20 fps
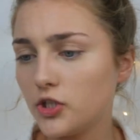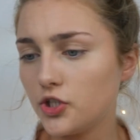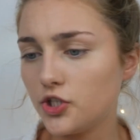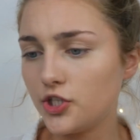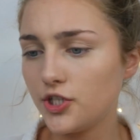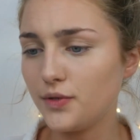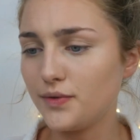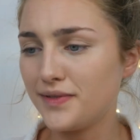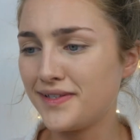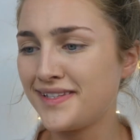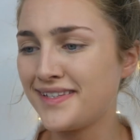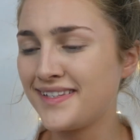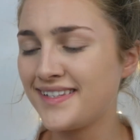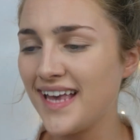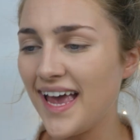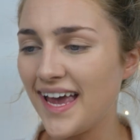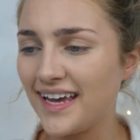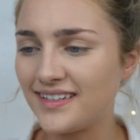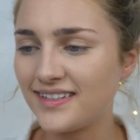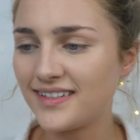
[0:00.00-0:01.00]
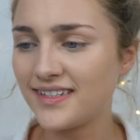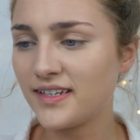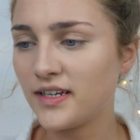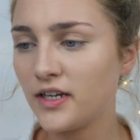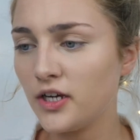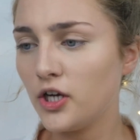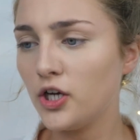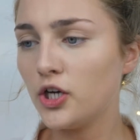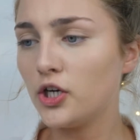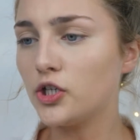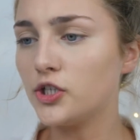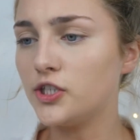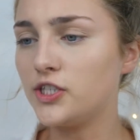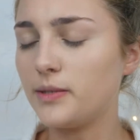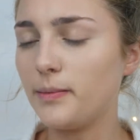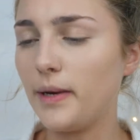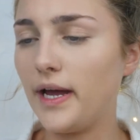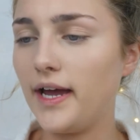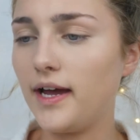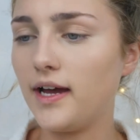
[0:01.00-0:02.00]
To set
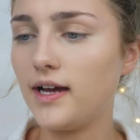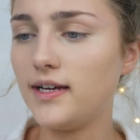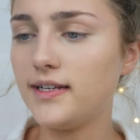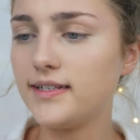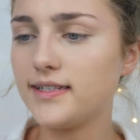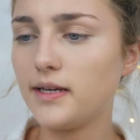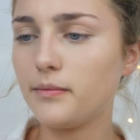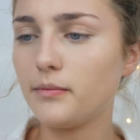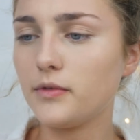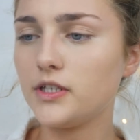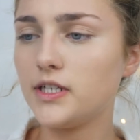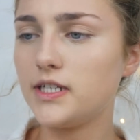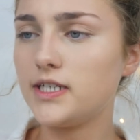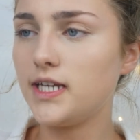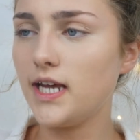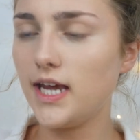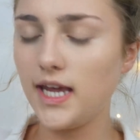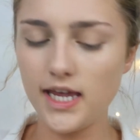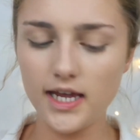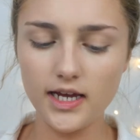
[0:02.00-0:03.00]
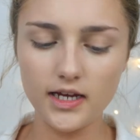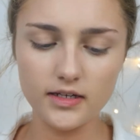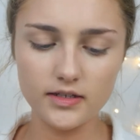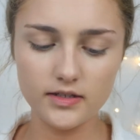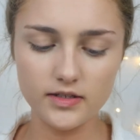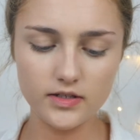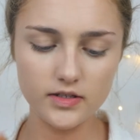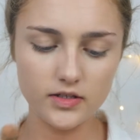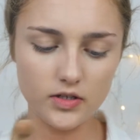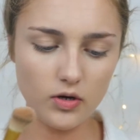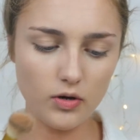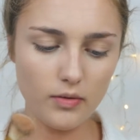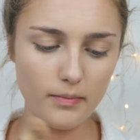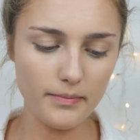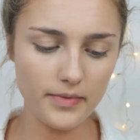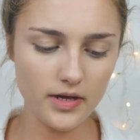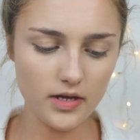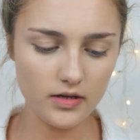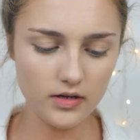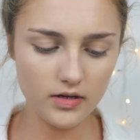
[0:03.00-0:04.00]
under my eyes, I'm going to take
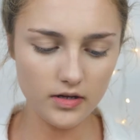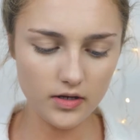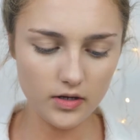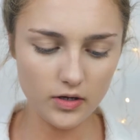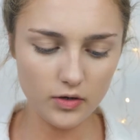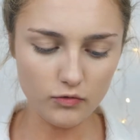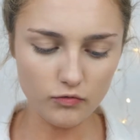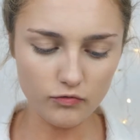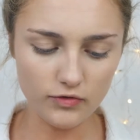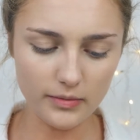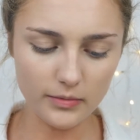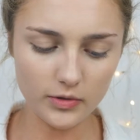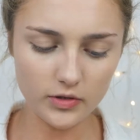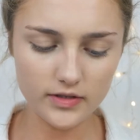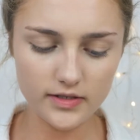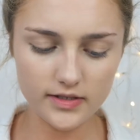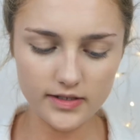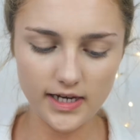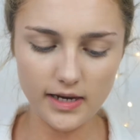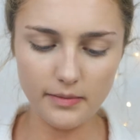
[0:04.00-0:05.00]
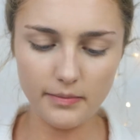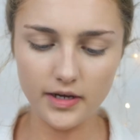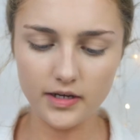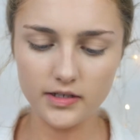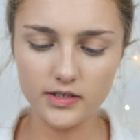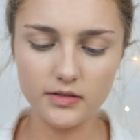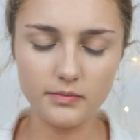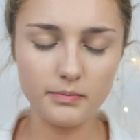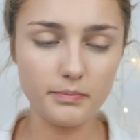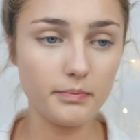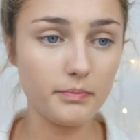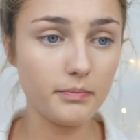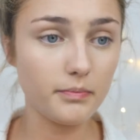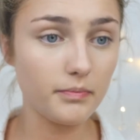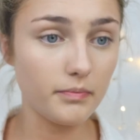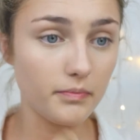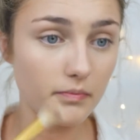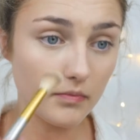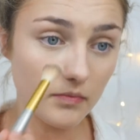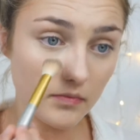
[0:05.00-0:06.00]
some Rimmel Stay Matte
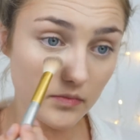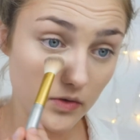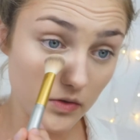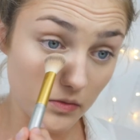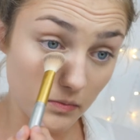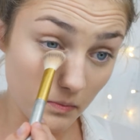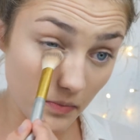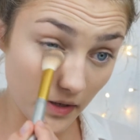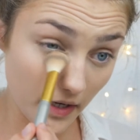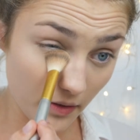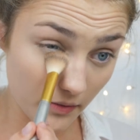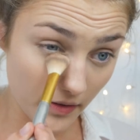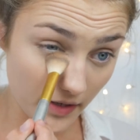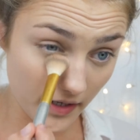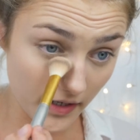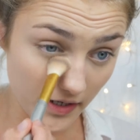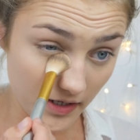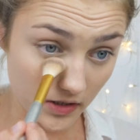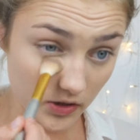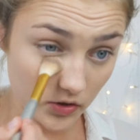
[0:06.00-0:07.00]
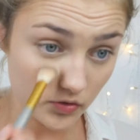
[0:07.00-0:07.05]
powder in